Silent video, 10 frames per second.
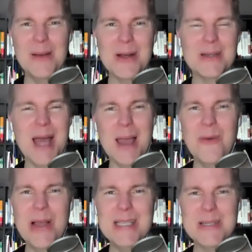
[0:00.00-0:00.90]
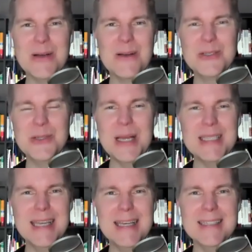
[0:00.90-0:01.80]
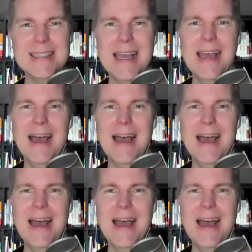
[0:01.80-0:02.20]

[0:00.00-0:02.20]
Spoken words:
your time waster of choice is.